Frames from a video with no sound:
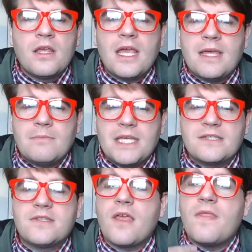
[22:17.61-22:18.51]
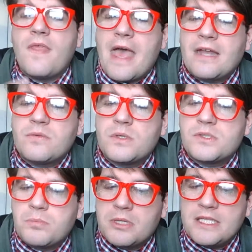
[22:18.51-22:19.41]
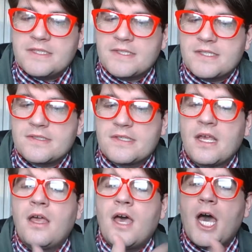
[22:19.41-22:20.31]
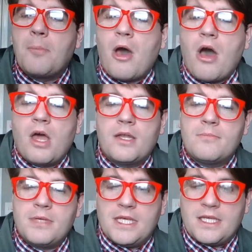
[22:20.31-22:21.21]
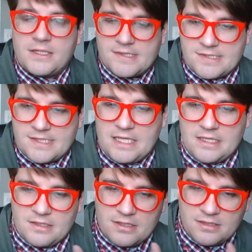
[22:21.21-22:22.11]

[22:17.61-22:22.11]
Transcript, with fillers: It means that which pleases upon being seen.